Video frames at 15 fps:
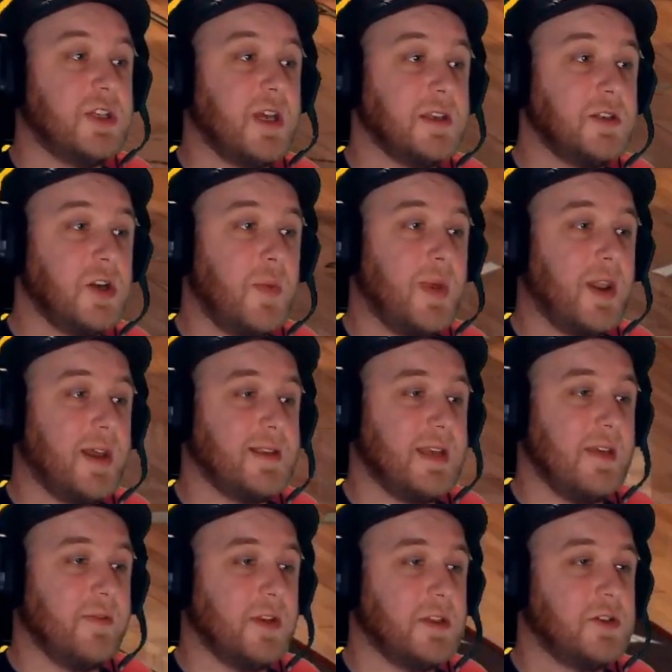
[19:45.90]
does look a bit like
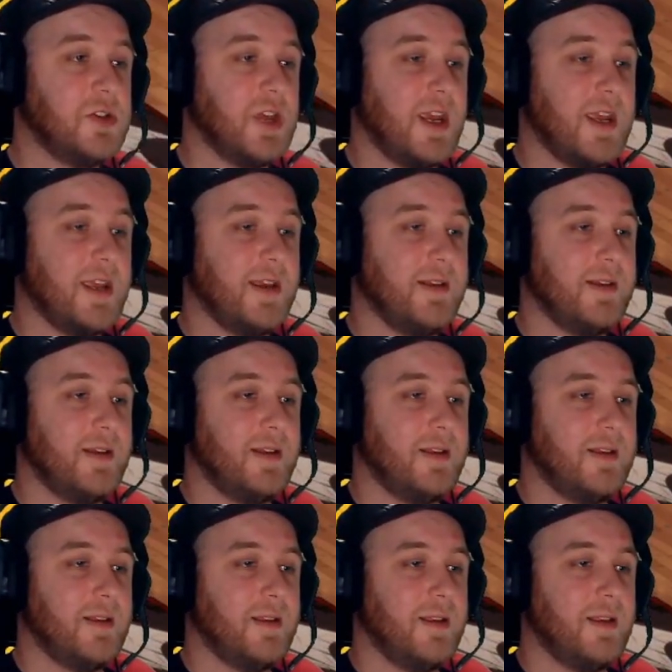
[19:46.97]
Tifa, doesn't she?
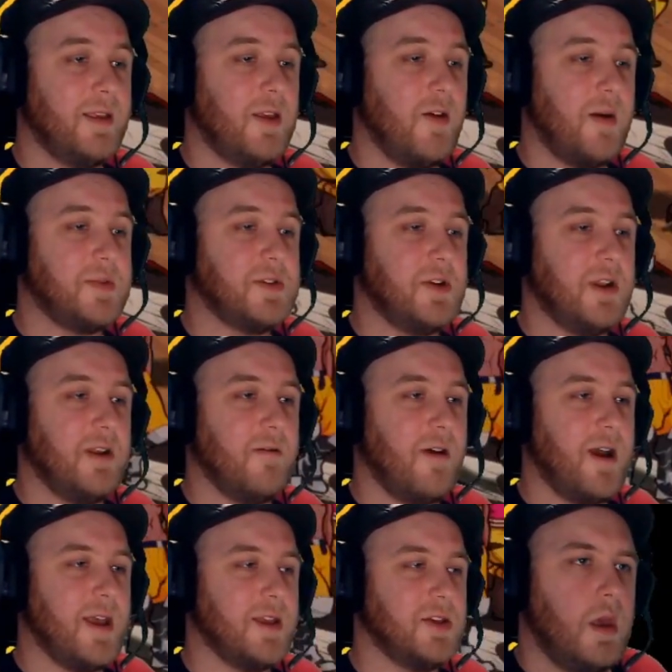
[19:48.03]
You're absolutely
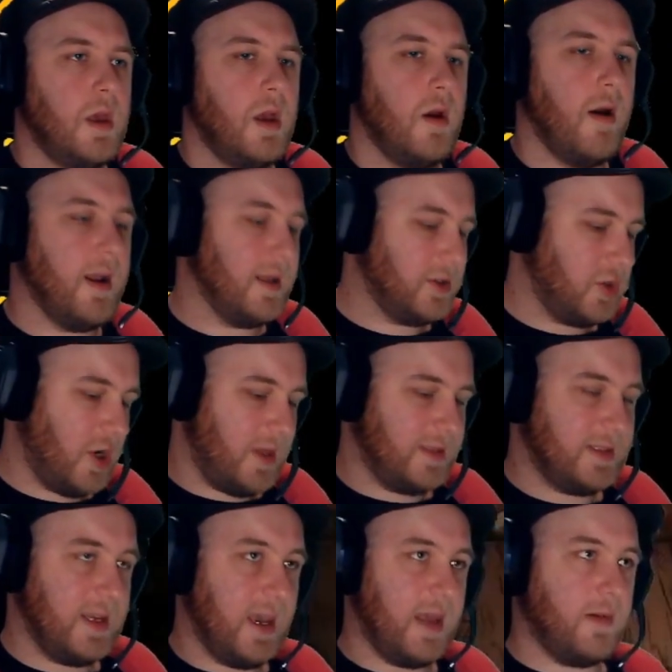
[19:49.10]
right. Alright, let's try
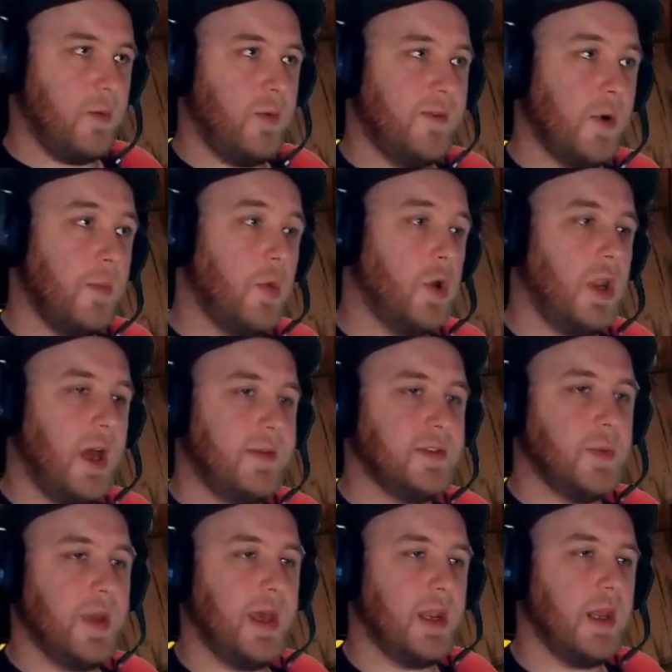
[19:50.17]
this again. We've got more lives
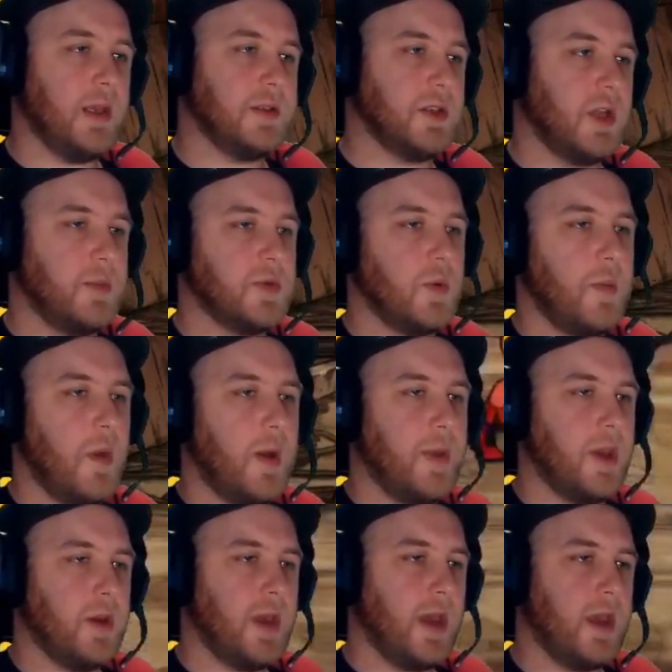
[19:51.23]
than we had last time, so we might be
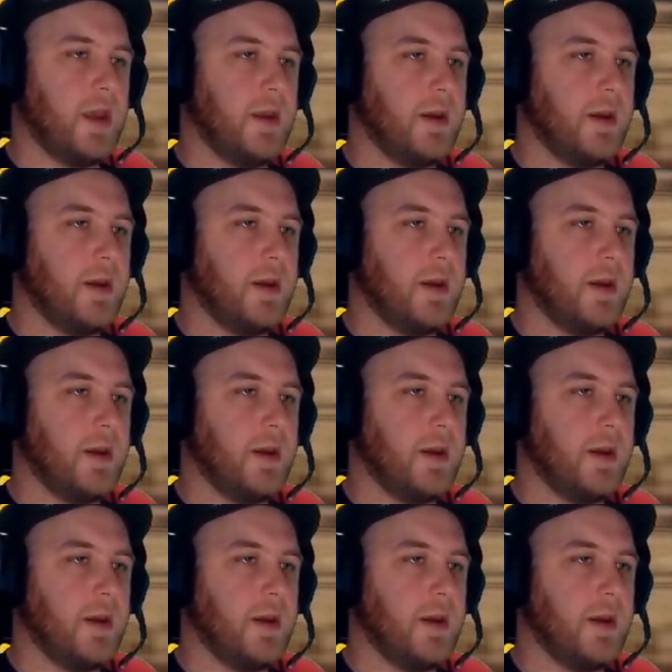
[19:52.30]
okay.